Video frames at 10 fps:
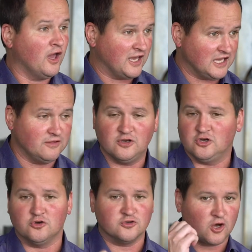in the
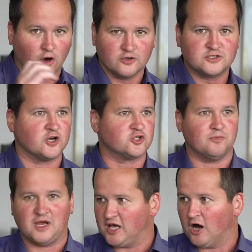news, on social
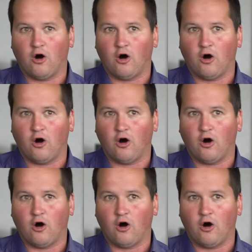media,